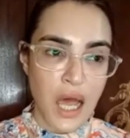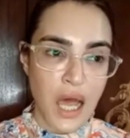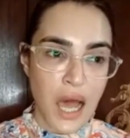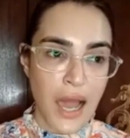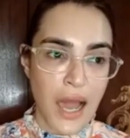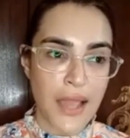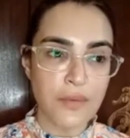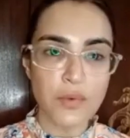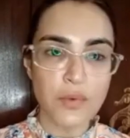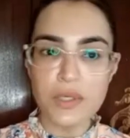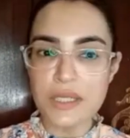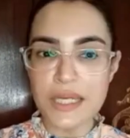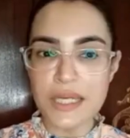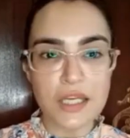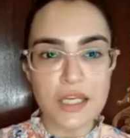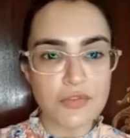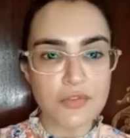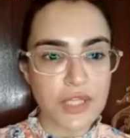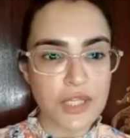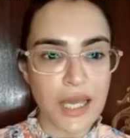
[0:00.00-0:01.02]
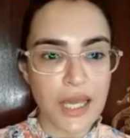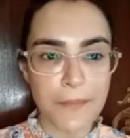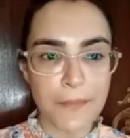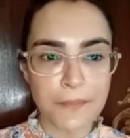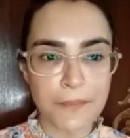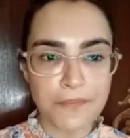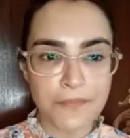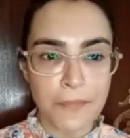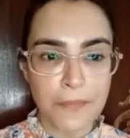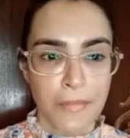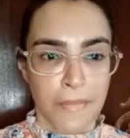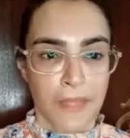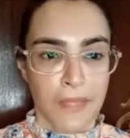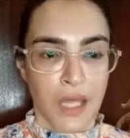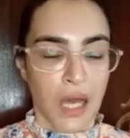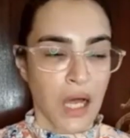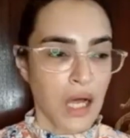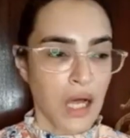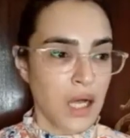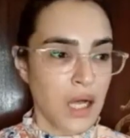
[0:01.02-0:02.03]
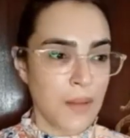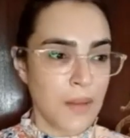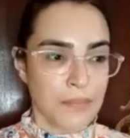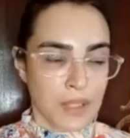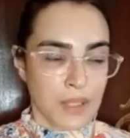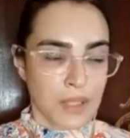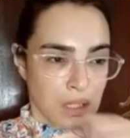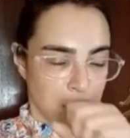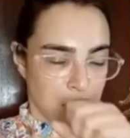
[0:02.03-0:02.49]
I would leave them. I